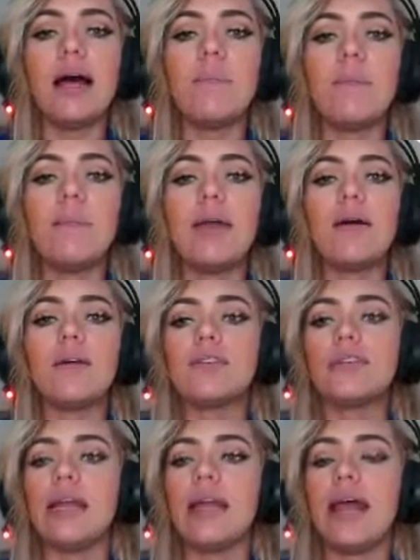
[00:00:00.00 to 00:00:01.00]
We go to
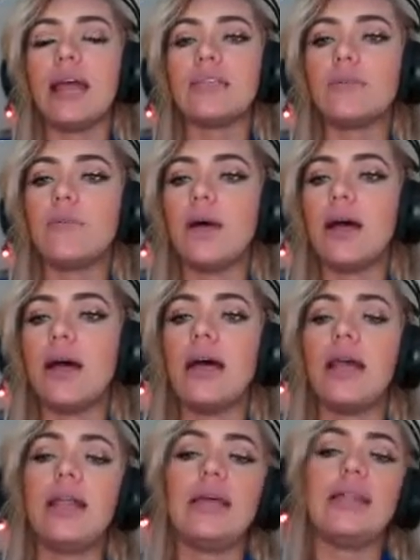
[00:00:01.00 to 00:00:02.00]
the next
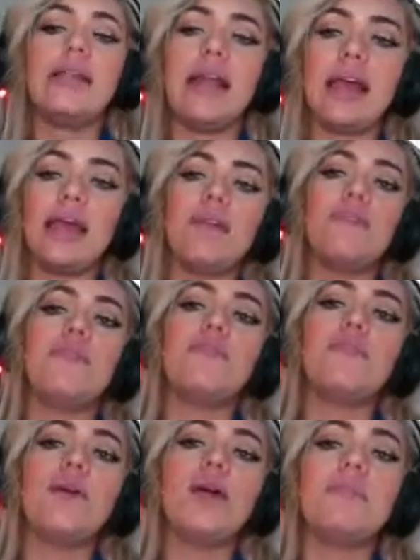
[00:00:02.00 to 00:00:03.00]
one. In the negative
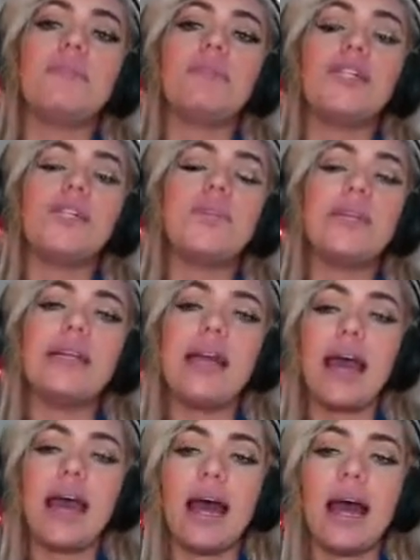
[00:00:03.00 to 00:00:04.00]
form, shouldn't
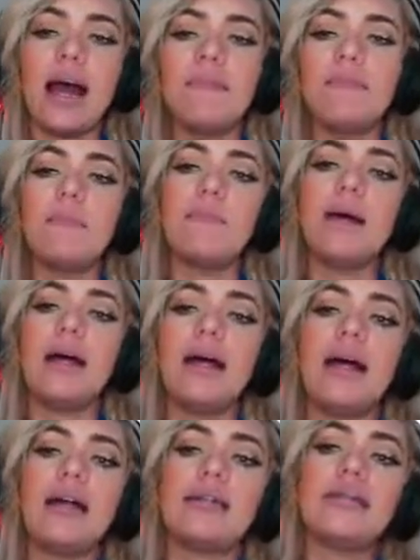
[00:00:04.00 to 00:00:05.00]
have,
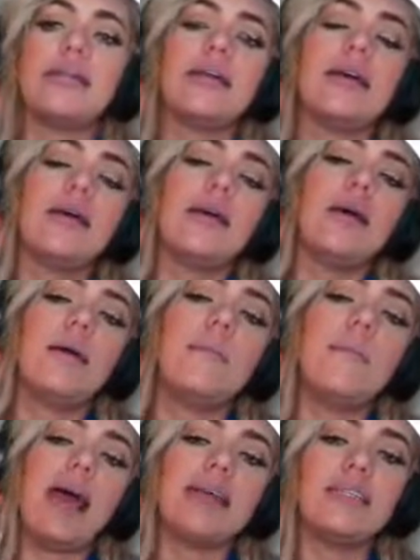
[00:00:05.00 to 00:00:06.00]
past
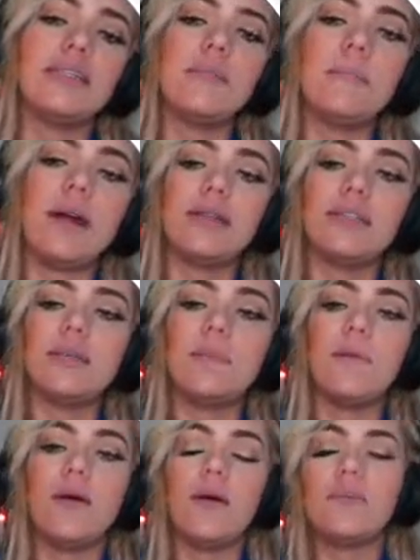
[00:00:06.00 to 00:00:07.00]

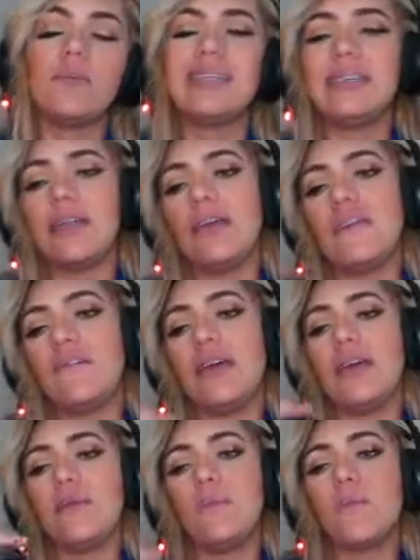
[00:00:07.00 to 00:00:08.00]
participle.
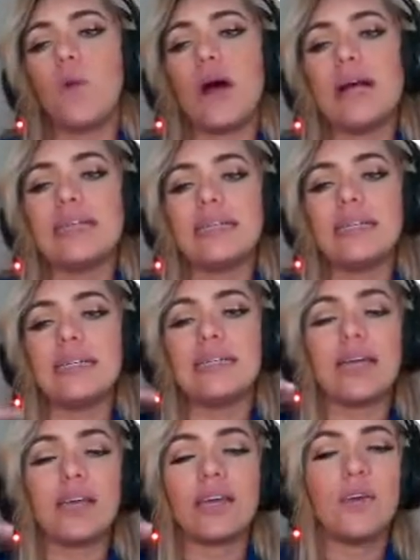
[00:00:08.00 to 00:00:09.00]
Something wasn't
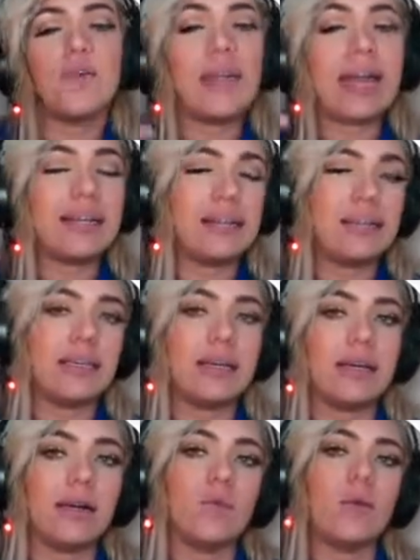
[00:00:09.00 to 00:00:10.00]
a good
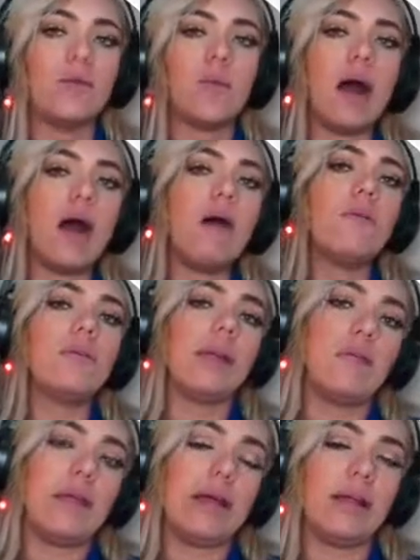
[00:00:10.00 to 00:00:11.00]
idea. Quando algo
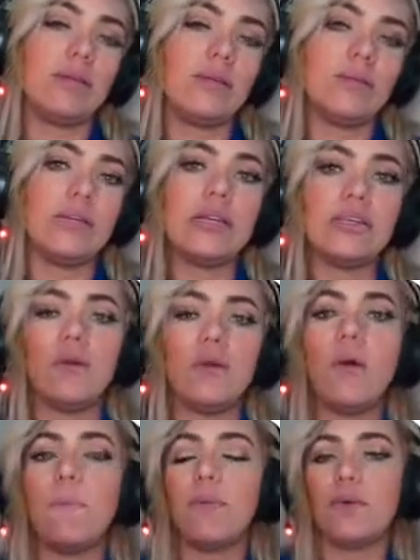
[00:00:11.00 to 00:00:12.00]
não era, ou seja, o
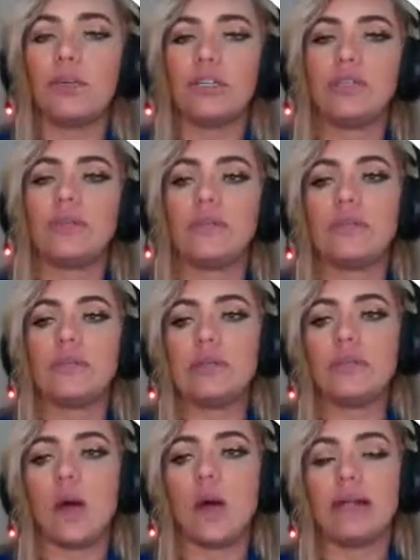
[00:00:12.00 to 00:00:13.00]
oposto do
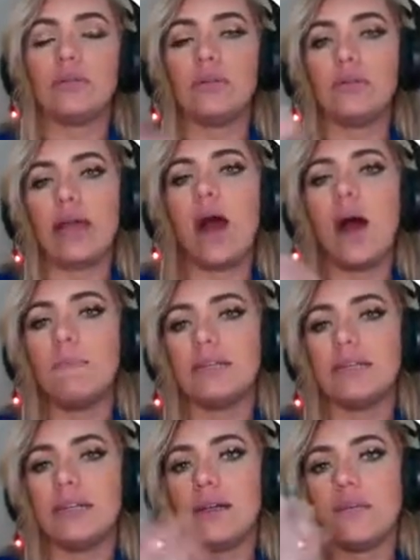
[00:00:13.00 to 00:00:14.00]
4, the
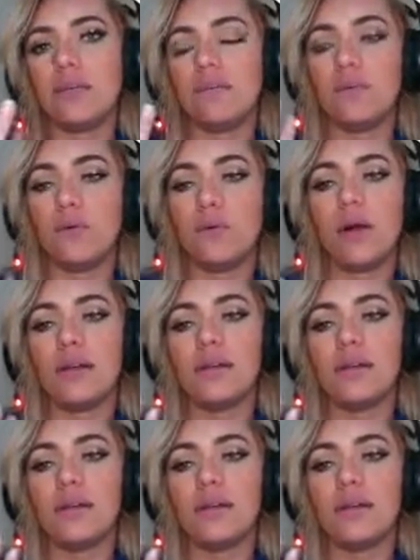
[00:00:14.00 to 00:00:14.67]
opposite of the fourth,